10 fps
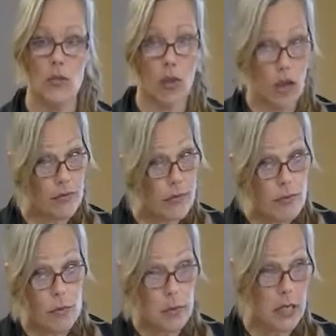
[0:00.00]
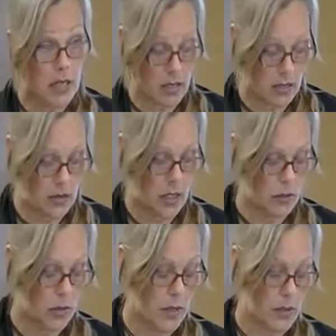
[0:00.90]
Rough would be not,
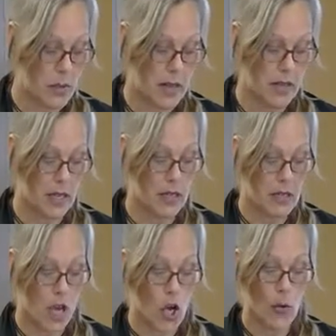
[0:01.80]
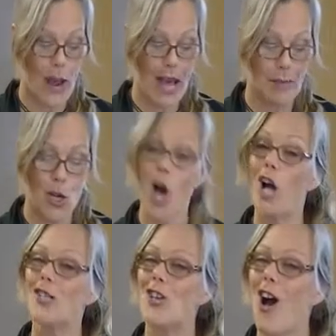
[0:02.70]
one of those bad things. Grab
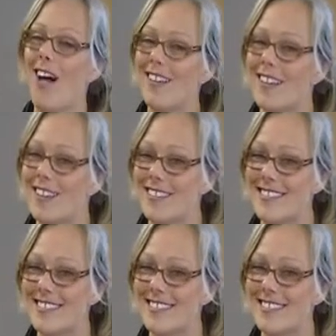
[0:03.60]
dog's collar.